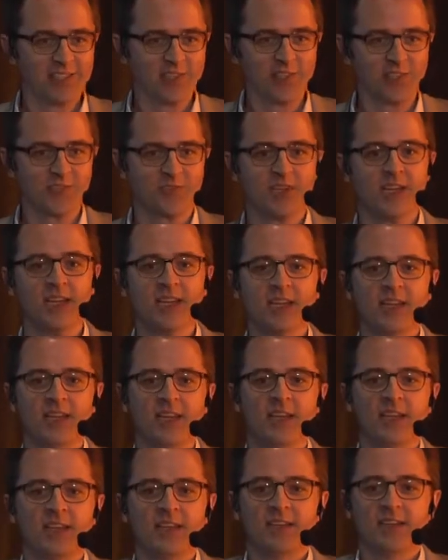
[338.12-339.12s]
industry
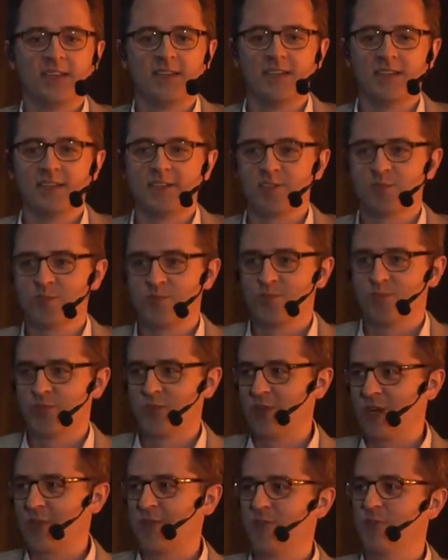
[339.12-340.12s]
uh, to, to
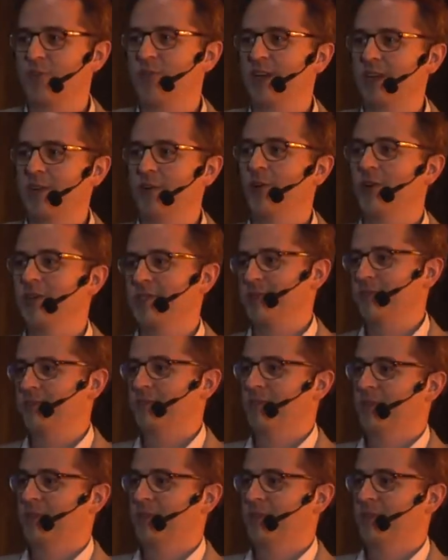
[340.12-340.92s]
cut through that noise.